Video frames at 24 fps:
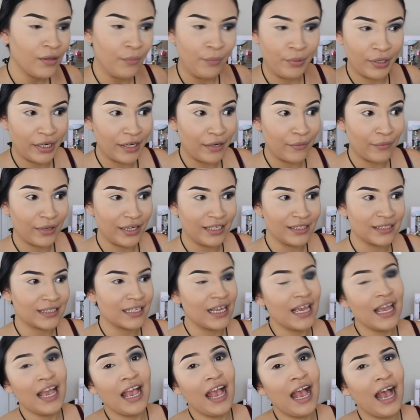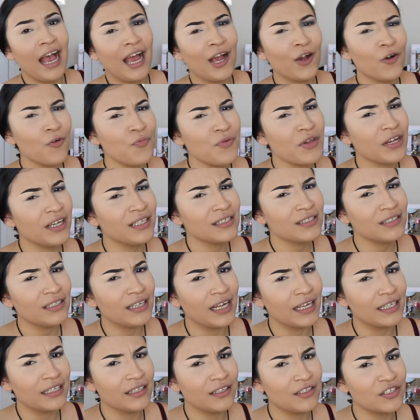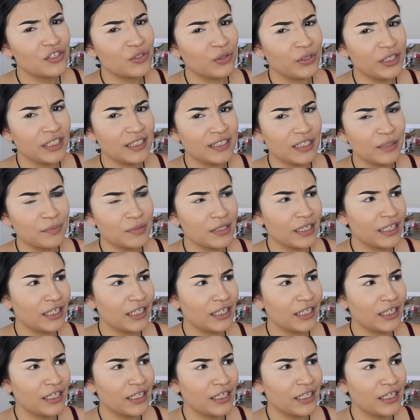But anyways, I hope you guys are liking these story times.